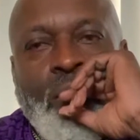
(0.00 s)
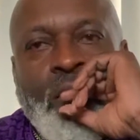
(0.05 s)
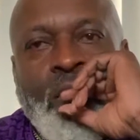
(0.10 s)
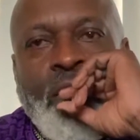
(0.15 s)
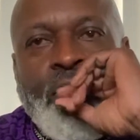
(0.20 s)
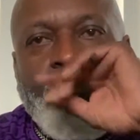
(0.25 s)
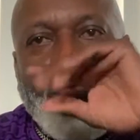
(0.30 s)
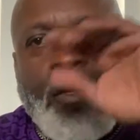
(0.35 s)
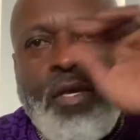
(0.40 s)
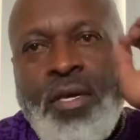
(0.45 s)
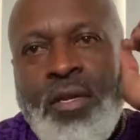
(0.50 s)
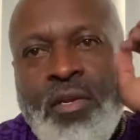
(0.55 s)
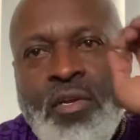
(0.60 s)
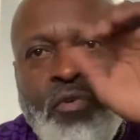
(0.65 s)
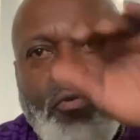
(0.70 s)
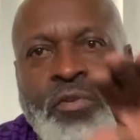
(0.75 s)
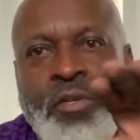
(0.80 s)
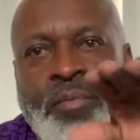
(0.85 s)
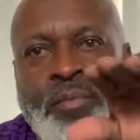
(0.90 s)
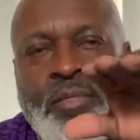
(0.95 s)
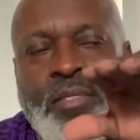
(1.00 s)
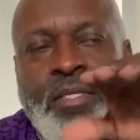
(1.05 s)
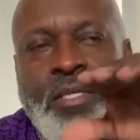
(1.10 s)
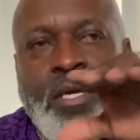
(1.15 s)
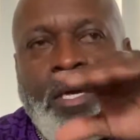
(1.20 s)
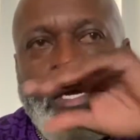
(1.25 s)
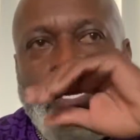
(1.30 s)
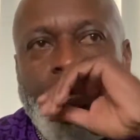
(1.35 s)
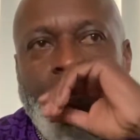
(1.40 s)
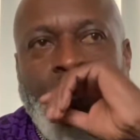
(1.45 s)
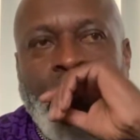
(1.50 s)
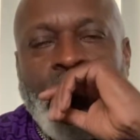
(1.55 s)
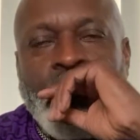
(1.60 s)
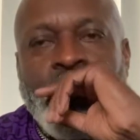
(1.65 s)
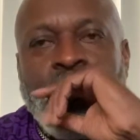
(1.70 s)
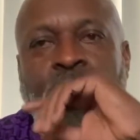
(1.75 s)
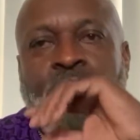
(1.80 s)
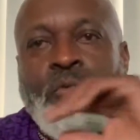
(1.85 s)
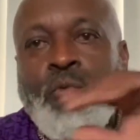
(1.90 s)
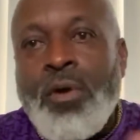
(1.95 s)
if you can hit a crisp
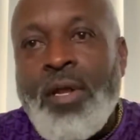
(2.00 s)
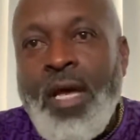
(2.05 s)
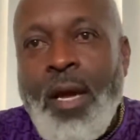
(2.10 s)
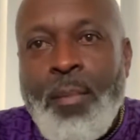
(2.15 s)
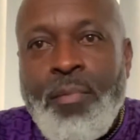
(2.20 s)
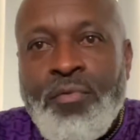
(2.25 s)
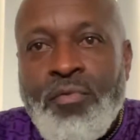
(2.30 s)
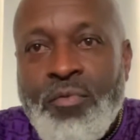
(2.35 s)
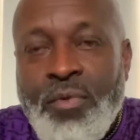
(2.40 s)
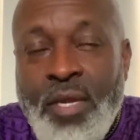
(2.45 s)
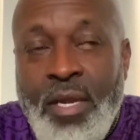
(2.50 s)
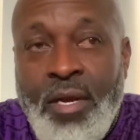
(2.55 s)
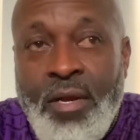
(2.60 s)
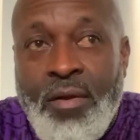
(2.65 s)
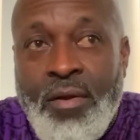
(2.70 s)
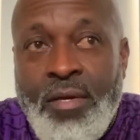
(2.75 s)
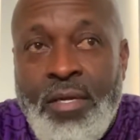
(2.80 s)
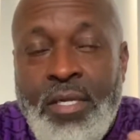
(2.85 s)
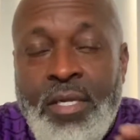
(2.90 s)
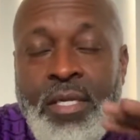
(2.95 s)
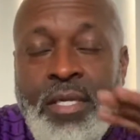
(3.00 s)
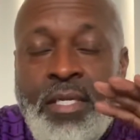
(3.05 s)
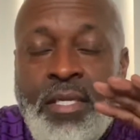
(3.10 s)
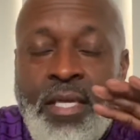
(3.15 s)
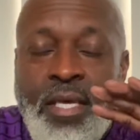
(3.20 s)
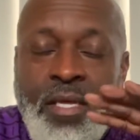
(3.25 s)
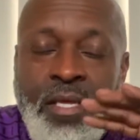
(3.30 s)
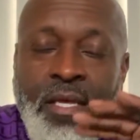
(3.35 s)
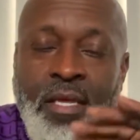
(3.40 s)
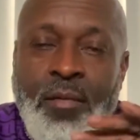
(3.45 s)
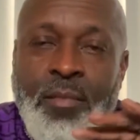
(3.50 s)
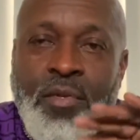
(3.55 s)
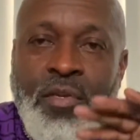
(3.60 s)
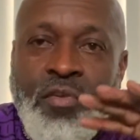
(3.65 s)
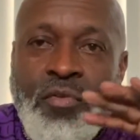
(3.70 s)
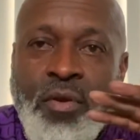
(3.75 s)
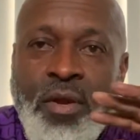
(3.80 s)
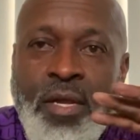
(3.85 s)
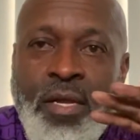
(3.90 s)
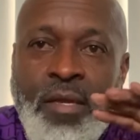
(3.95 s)
one hopper through there, that'll be
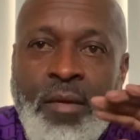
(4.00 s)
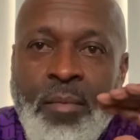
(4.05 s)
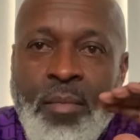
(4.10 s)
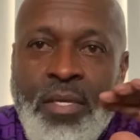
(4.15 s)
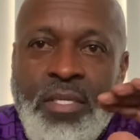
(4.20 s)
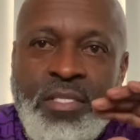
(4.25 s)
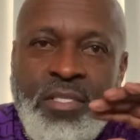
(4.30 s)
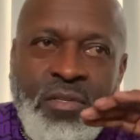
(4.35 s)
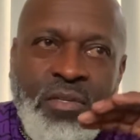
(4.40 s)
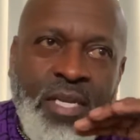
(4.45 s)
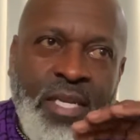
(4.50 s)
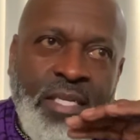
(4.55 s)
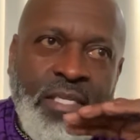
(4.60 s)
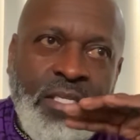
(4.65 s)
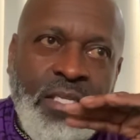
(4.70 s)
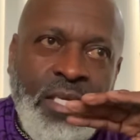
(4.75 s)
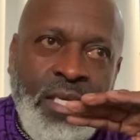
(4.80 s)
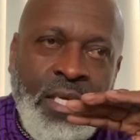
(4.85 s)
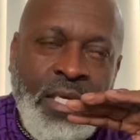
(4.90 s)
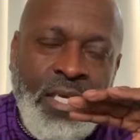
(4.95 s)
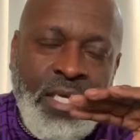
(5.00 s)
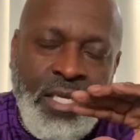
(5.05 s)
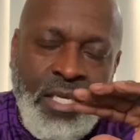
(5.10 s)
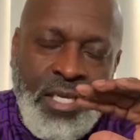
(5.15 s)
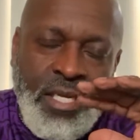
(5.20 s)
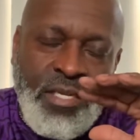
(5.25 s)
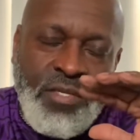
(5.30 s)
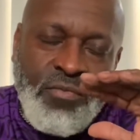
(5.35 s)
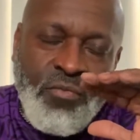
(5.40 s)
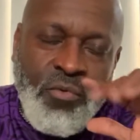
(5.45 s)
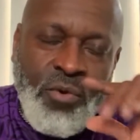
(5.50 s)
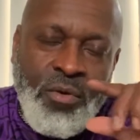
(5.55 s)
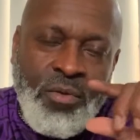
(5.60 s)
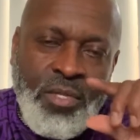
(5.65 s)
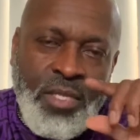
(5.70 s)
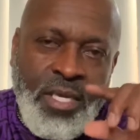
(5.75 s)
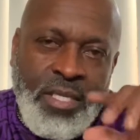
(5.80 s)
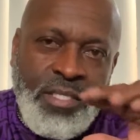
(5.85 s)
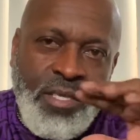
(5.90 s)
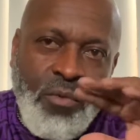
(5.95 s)
great. But so that's one of
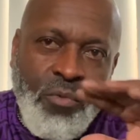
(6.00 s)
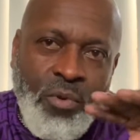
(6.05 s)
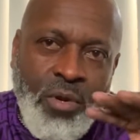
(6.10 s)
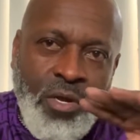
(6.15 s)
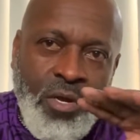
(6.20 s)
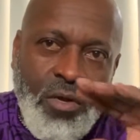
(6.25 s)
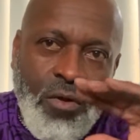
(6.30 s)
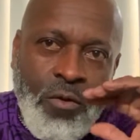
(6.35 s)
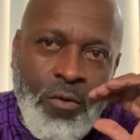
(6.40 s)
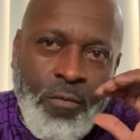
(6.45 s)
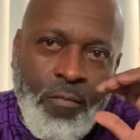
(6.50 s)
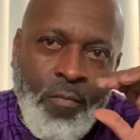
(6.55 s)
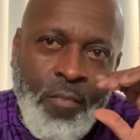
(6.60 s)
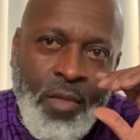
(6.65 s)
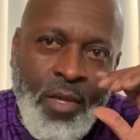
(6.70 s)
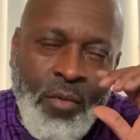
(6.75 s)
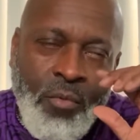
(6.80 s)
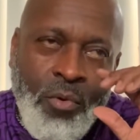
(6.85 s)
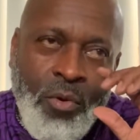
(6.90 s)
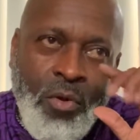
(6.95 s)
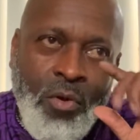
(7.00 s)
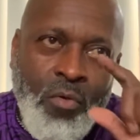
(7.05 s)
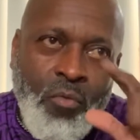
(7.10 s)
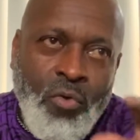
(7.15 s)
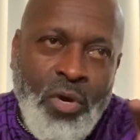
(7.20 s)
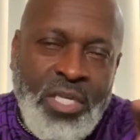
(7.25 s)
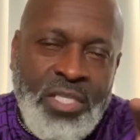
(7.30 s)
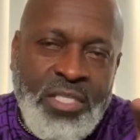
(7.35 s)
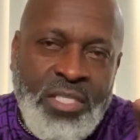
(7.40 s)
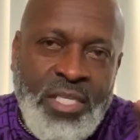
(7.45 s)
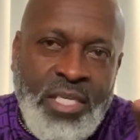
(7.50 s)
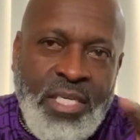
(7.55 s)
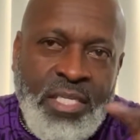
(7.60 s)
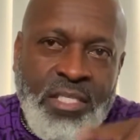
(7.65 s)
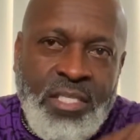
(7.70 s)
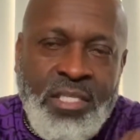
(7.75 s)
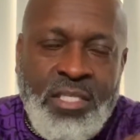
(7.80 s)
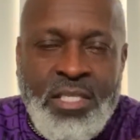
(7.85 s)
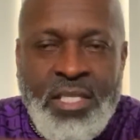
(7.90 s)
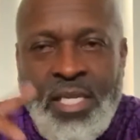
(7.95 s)
the things I work on. I work on 1-6
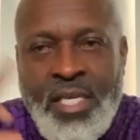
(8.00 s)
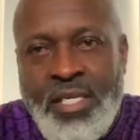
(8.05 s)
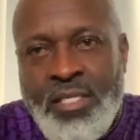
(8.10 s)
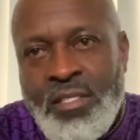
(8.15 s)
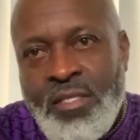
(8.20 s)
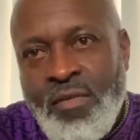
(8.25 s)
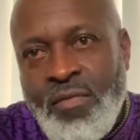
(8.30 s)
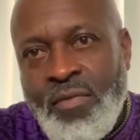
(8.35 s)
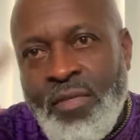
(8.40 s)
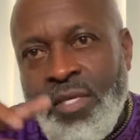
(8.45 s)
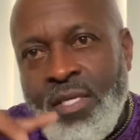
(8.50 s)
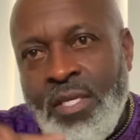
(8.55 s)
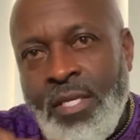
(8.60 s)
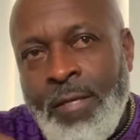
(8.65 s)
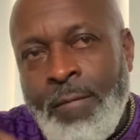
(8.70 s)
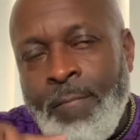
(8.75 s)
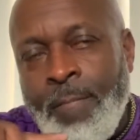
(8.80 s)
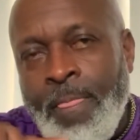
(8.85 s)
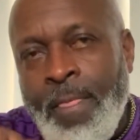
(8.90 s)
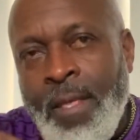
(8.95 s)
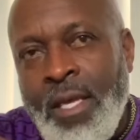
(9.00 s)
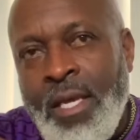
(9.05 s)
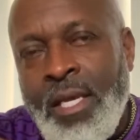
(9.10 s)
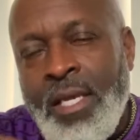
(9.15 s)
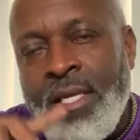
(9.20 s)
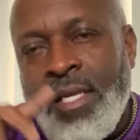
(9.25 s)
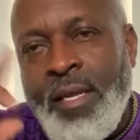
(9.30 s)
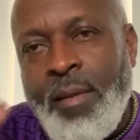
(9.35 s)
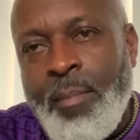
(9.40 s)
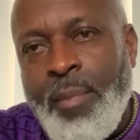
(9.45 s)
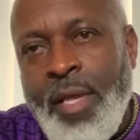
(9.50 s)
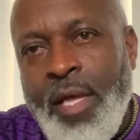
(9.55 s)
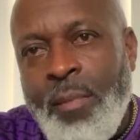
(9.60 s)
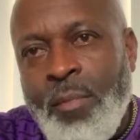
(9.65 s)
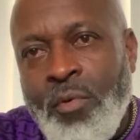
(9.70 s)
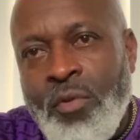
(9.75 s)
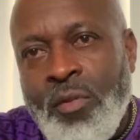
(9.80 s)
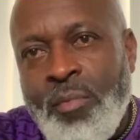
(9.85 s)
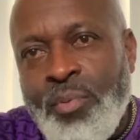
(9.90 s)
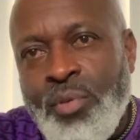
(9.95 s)
just in case if they play me
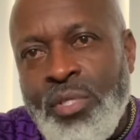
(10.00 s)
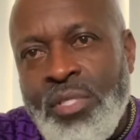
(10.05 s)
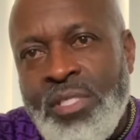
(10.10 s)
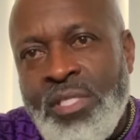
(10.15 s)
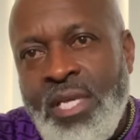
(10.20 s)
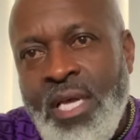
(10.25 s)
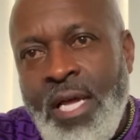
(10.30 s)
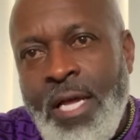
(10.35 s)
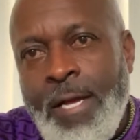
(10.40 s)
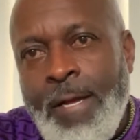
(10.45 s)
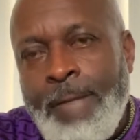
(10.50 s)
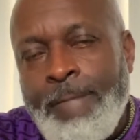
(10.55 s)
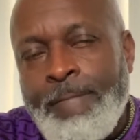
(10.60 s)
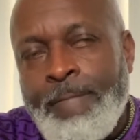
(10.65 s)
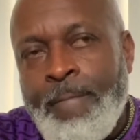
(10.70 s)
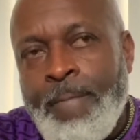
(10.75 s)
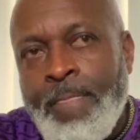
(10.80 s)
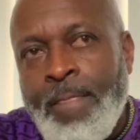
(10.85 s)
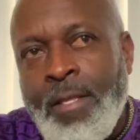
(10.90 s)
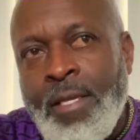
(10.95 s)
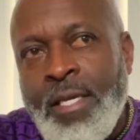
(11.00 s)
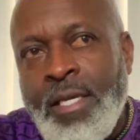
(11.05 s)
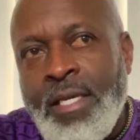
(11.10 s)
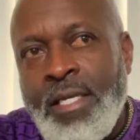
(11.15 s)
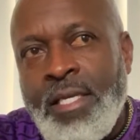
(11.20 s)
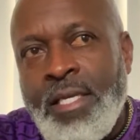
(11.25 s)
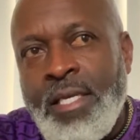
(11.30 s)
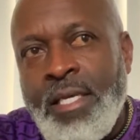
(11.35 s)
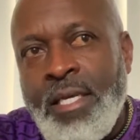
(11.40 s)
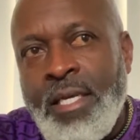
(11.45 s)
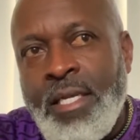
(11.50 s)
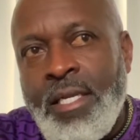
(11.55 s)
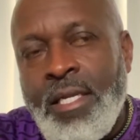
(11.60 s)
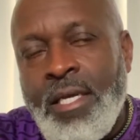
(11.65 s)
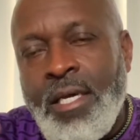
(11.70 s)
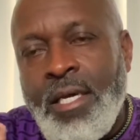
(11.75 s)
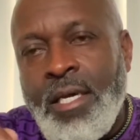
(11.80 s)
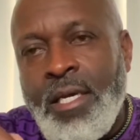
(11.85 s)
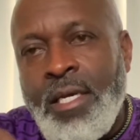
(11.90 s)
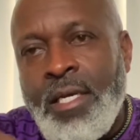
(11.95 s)
on the push side, and then
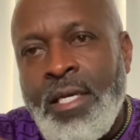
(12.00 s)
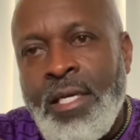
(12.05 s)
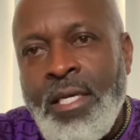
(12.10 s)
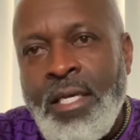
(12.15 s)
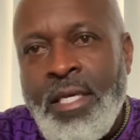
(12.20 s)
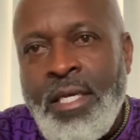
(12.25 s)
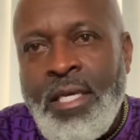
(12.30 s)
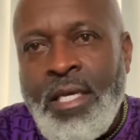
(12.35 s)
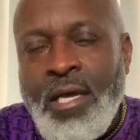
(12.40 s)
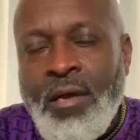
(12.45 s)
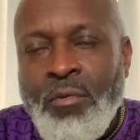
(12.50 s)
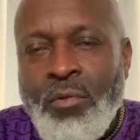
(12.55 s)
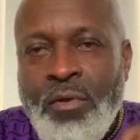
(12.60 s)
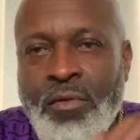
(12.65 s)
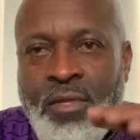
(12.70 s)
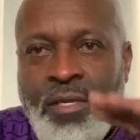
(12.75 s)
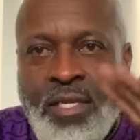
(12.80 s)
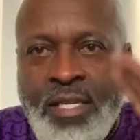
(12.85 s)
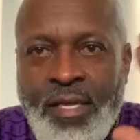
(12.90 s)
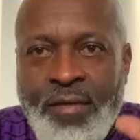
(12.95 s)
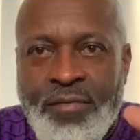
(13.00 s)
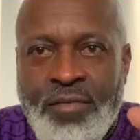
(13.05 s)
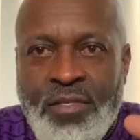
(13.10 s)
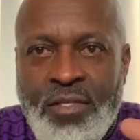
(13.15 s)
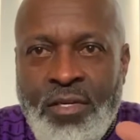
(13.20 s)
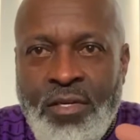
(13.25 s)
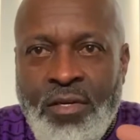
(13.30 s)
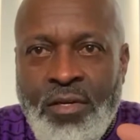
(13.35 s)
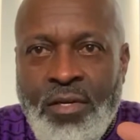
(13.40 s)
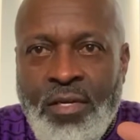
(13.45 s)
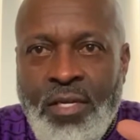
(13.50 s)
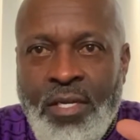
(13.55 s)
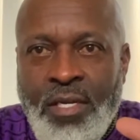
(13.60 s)
I work the left center.